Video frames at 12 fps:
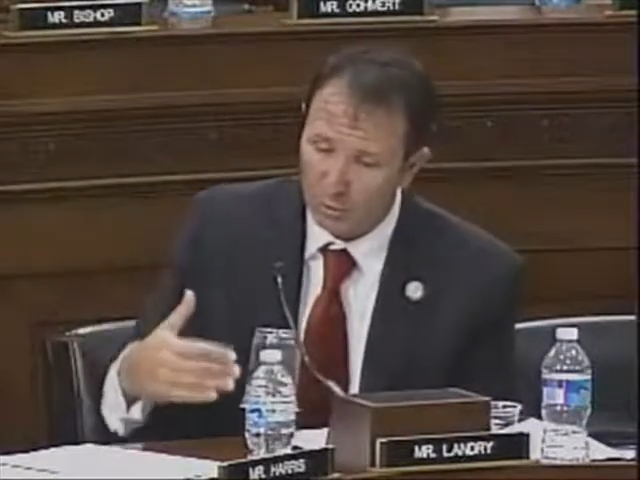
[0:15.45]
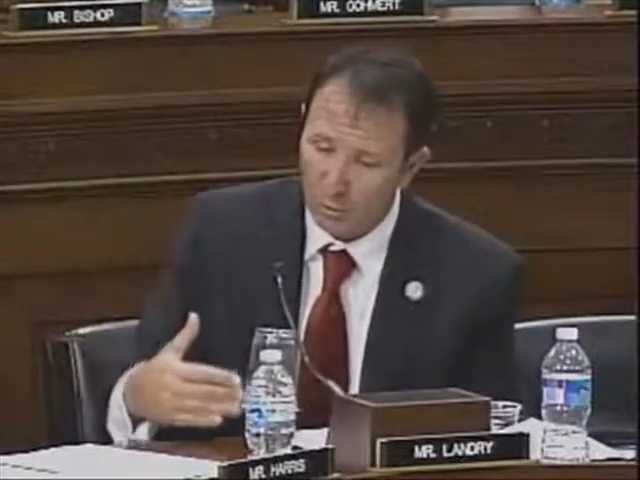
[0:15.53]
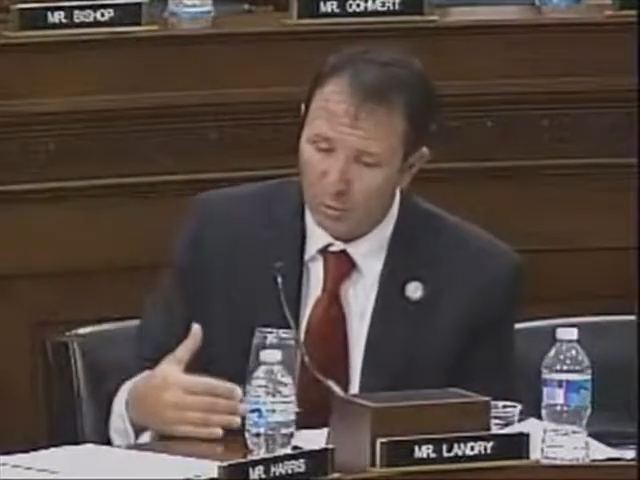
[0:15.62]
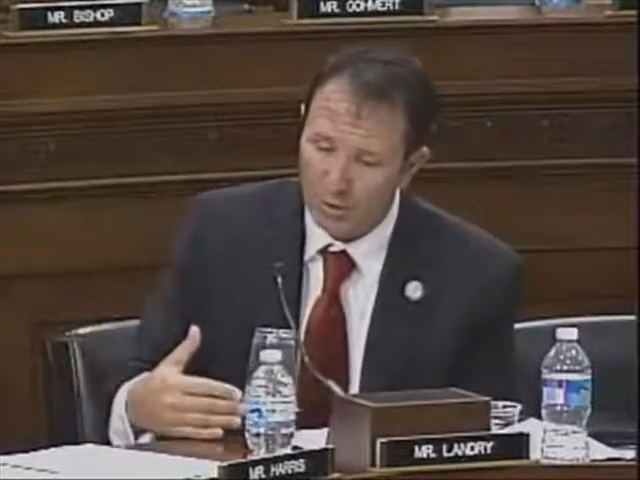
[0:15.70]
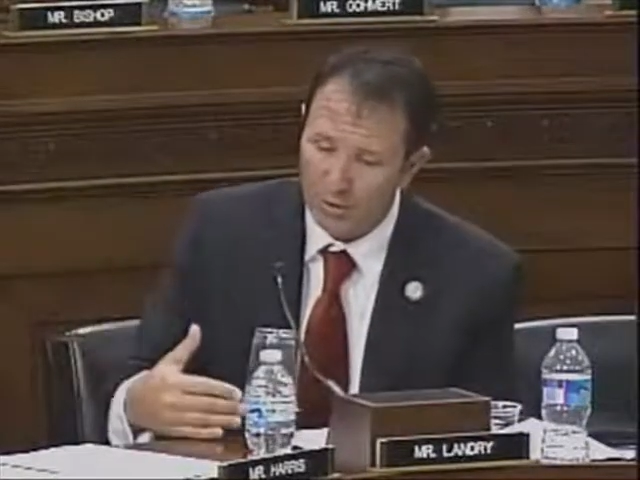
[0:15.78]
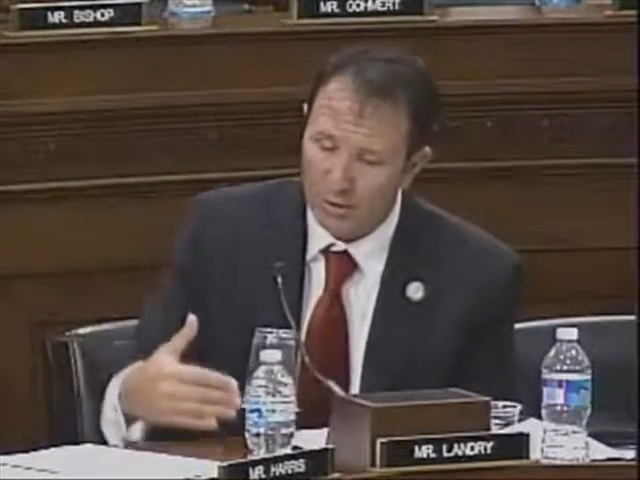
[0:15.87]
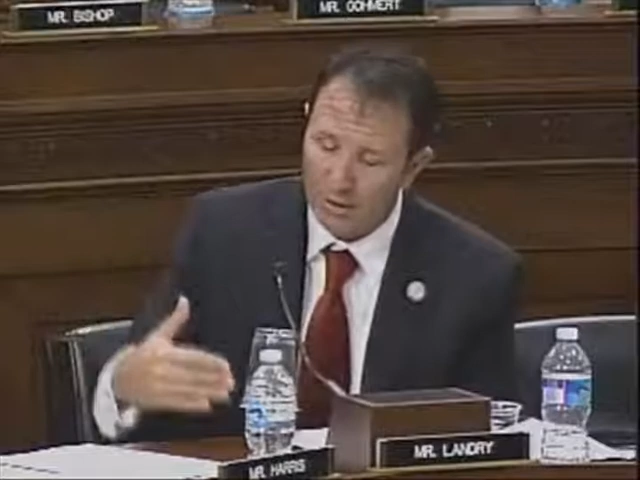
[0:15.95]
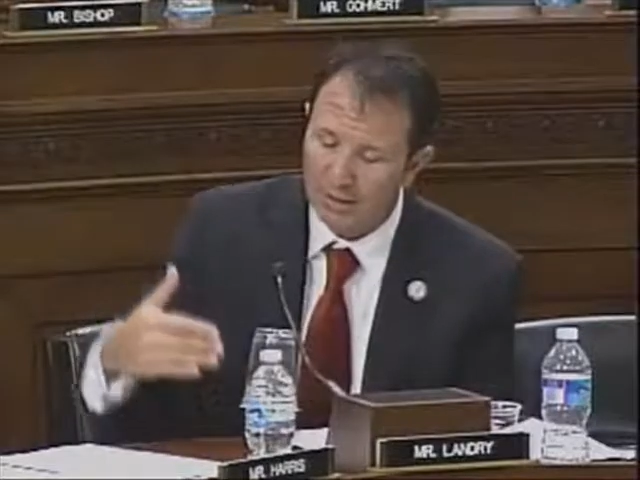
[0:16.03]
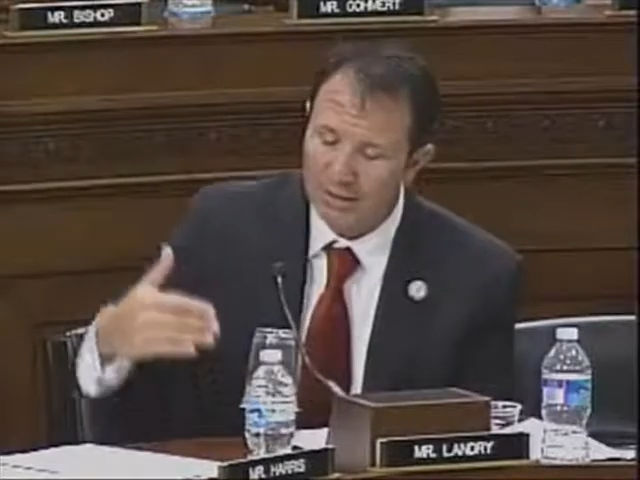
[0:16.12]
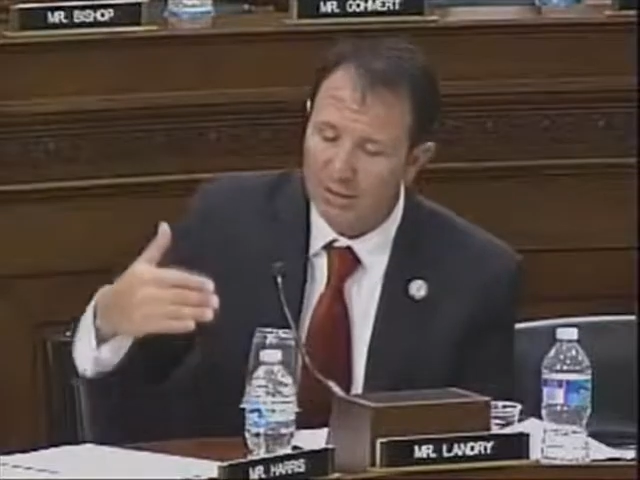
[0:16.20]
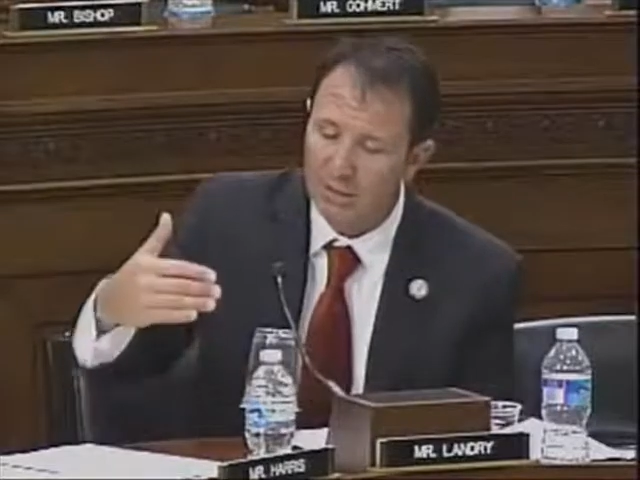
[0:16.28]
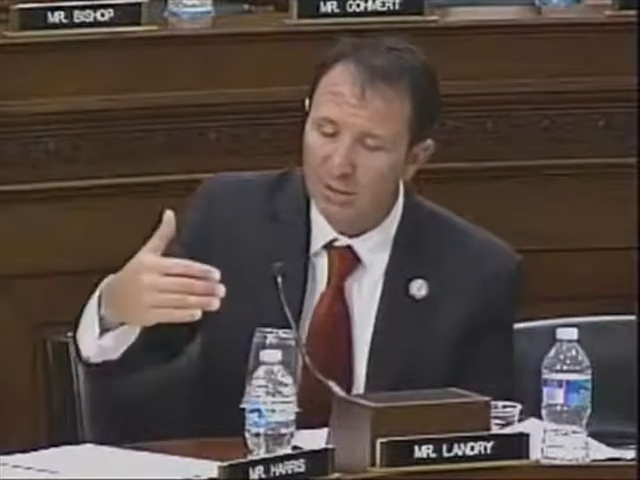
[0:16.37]
wanting to
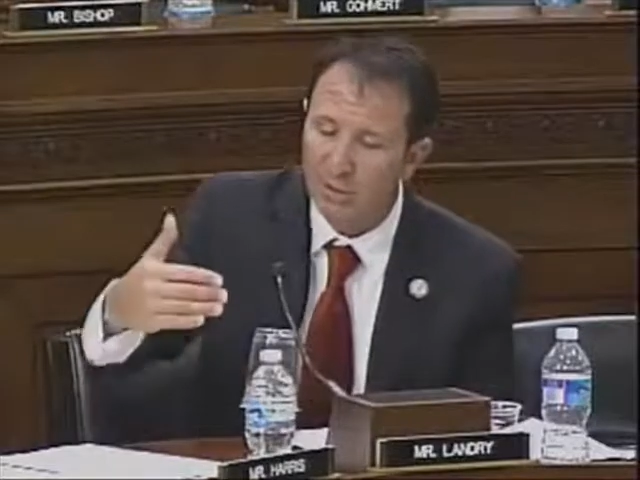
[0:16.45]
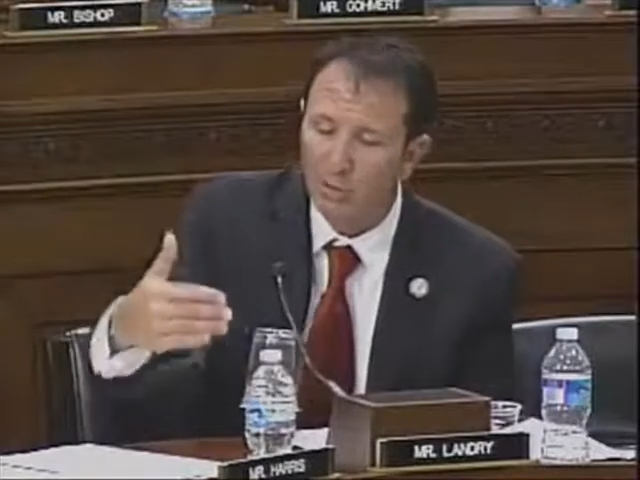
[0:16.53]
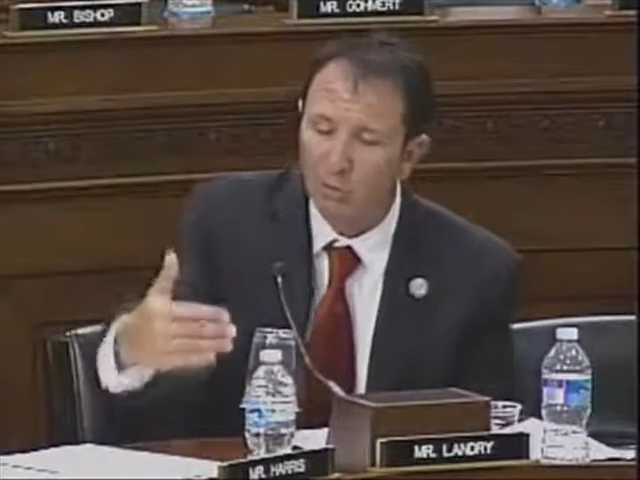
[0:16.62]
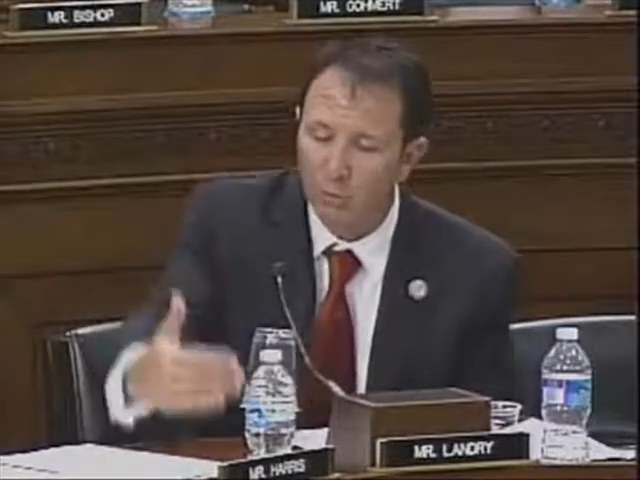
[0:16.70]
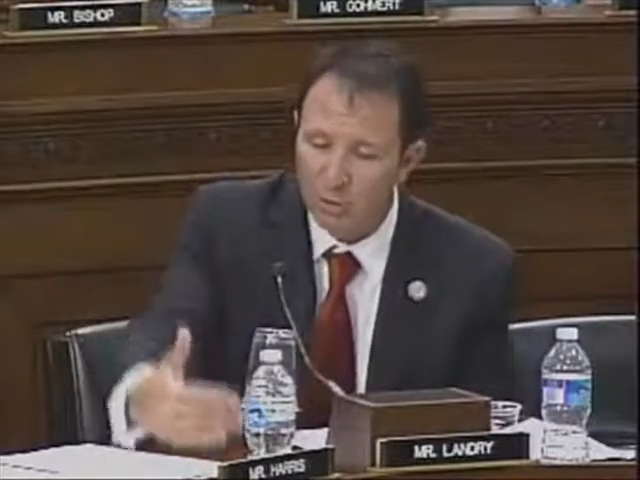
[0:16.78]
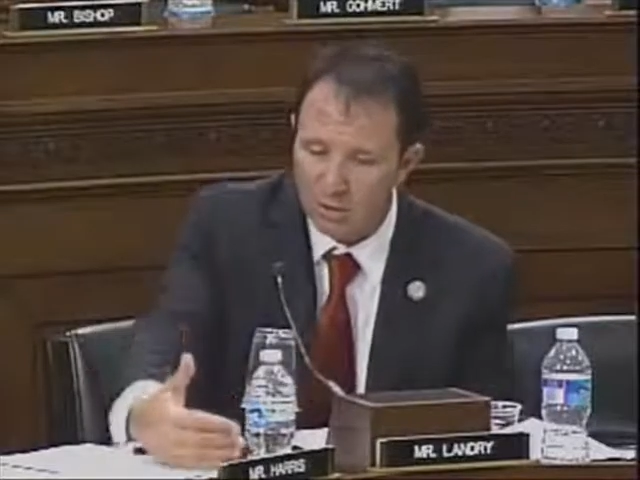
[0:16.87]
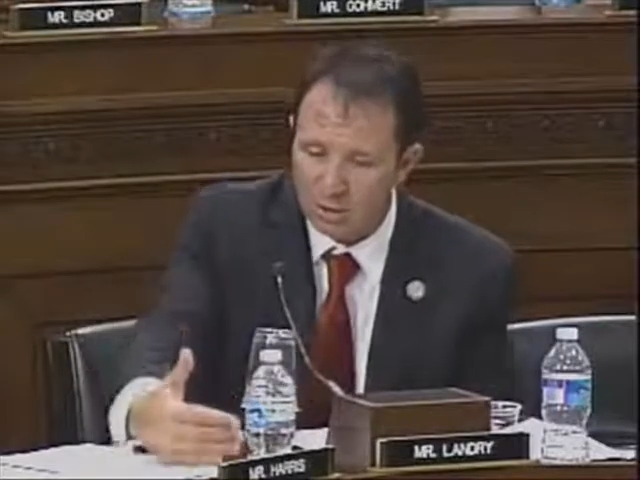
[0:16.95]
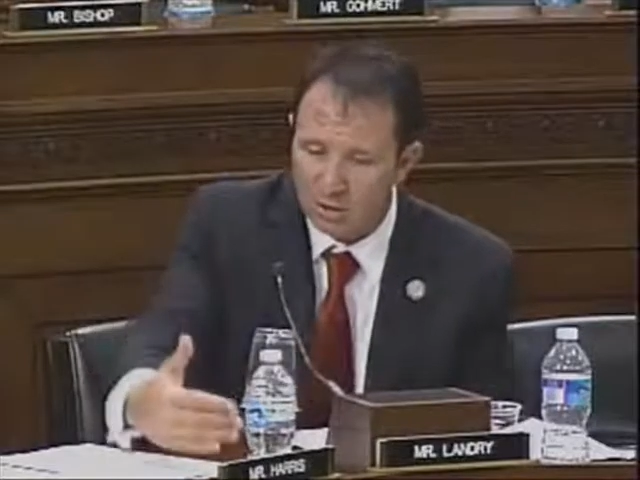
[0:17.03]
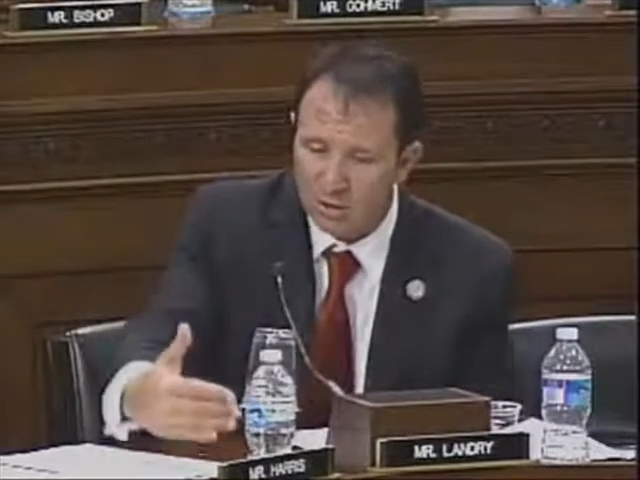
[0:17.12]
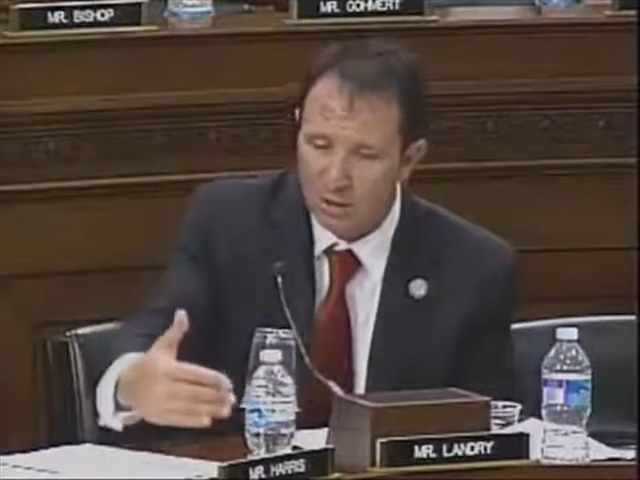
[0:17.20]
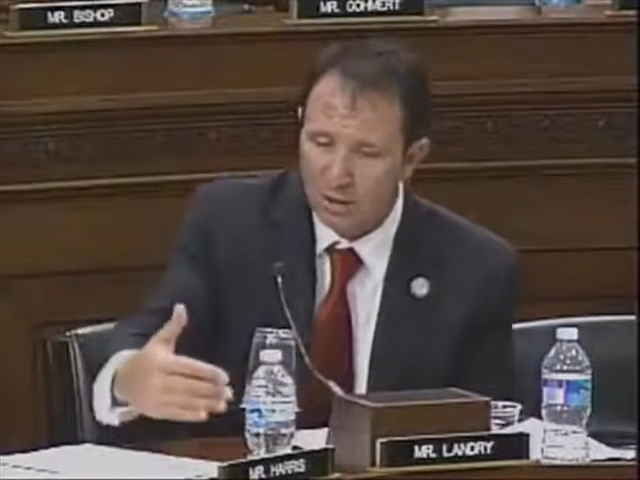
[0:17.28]
extend your reach